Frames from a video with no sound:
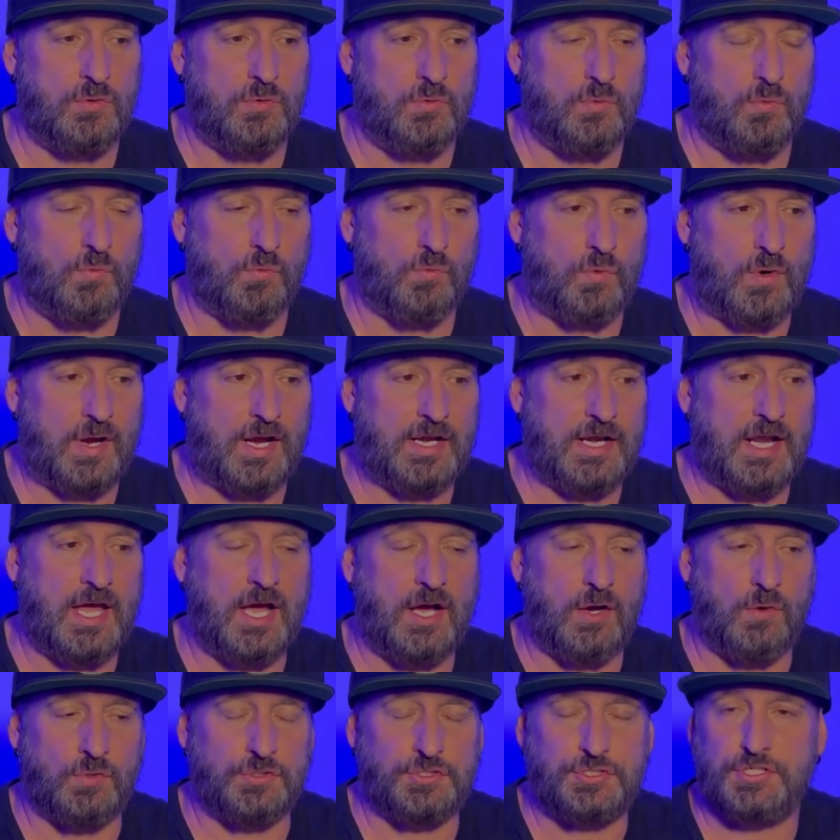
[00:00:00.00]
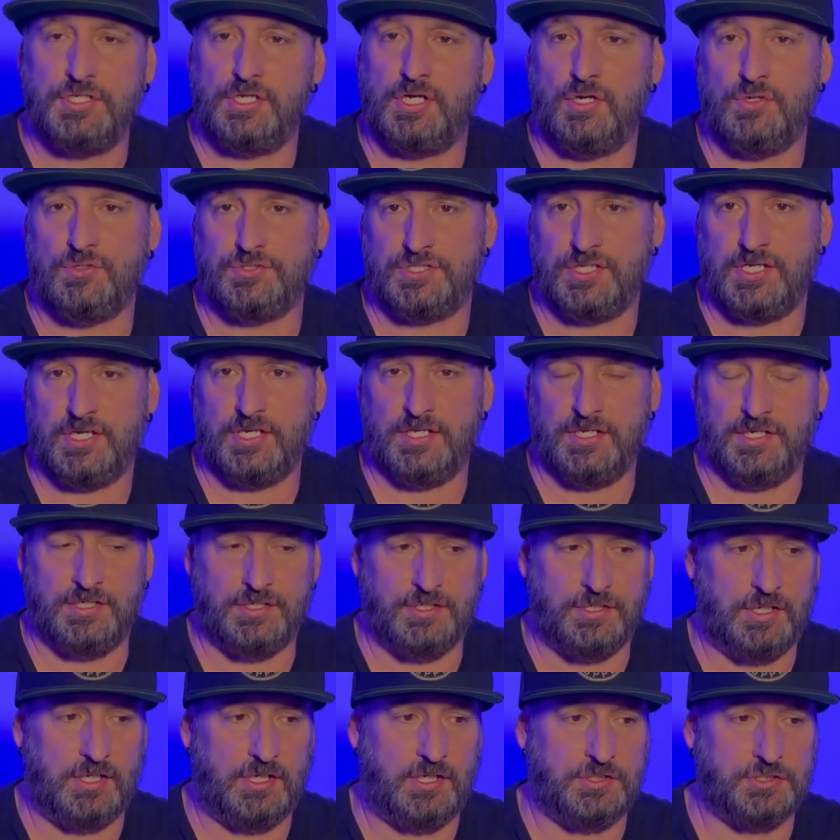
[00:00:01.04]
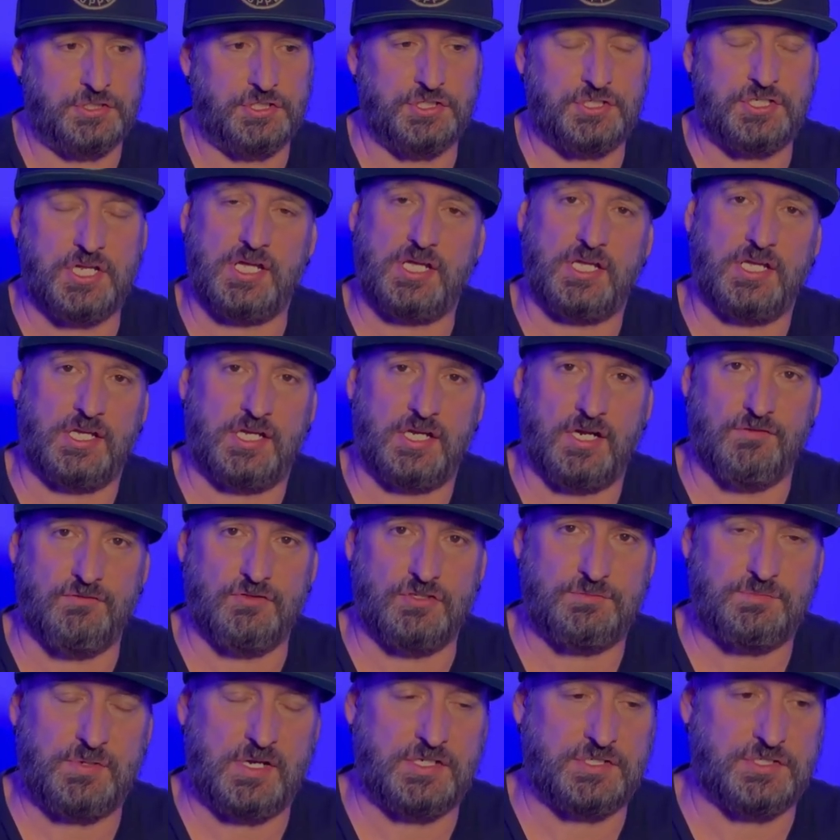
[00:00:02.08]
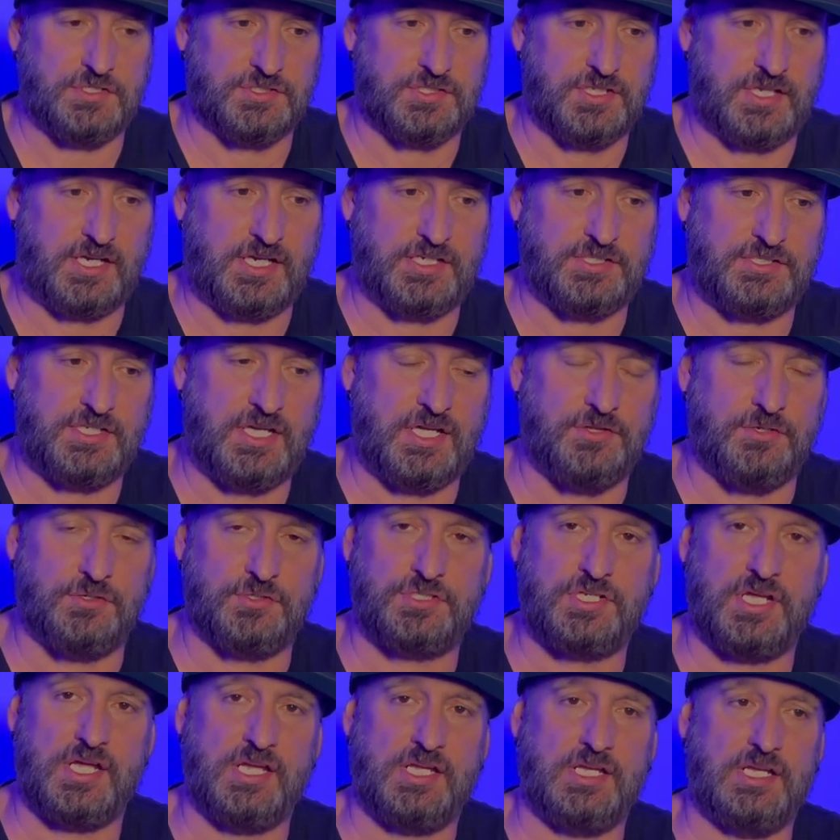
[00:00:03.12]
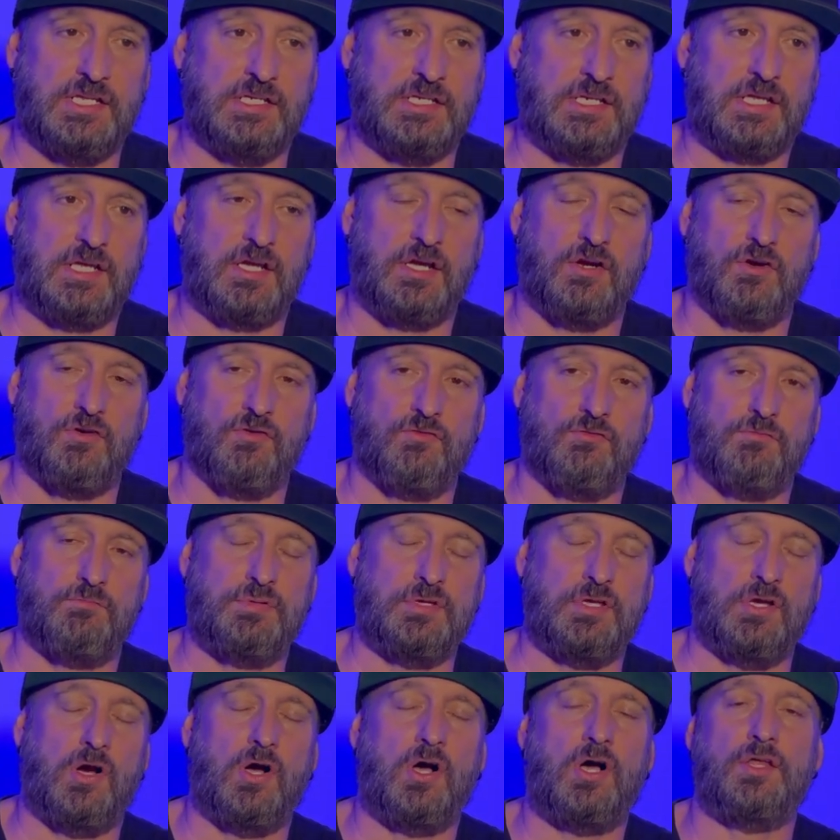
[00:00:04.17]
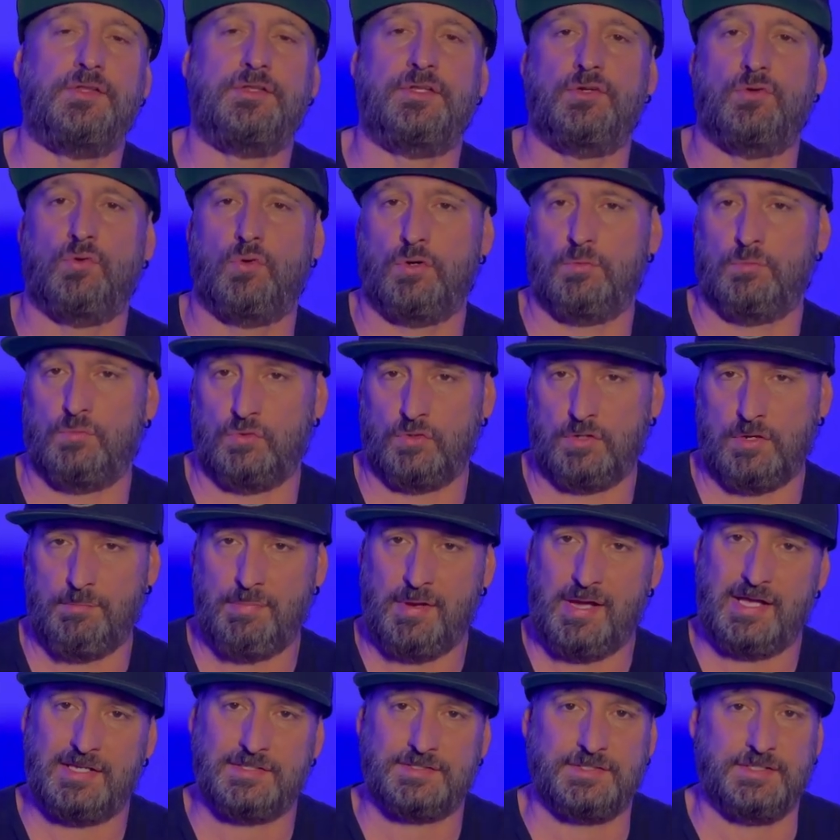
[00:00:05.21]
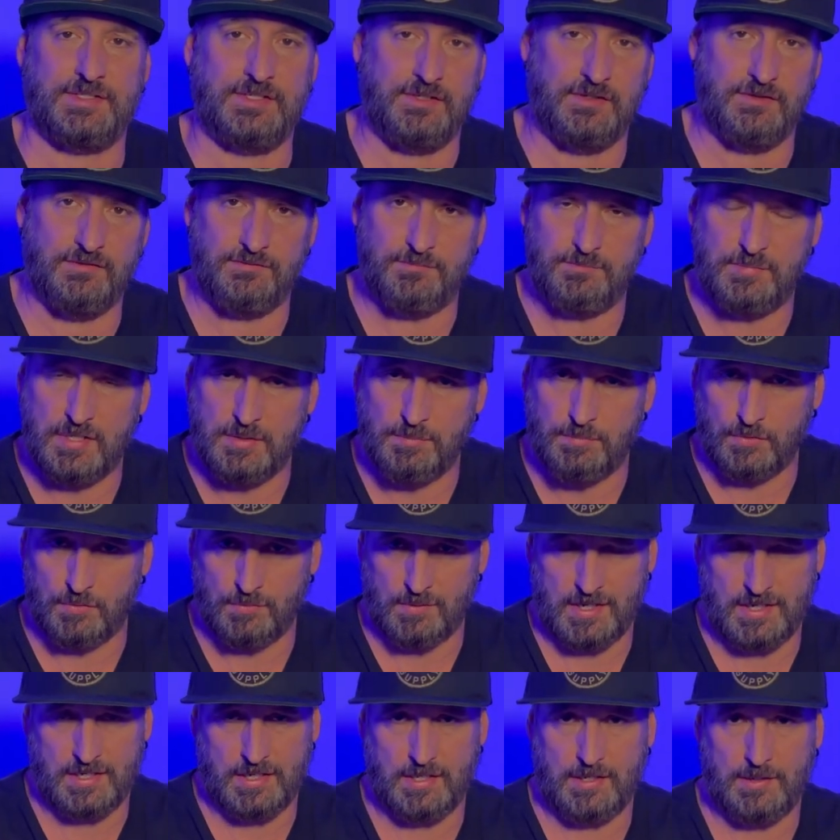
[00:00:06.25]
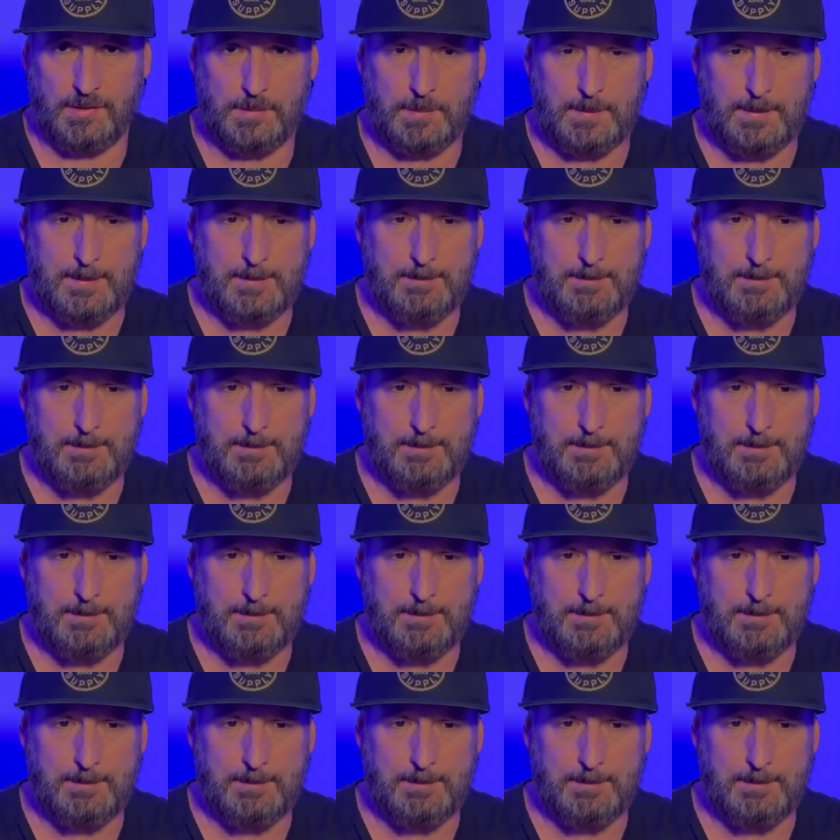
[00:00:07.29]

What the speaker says: Right now, when she goes in and she's taking care of these patients, like I said, they're taking care of beyond the normal capacity of people right now.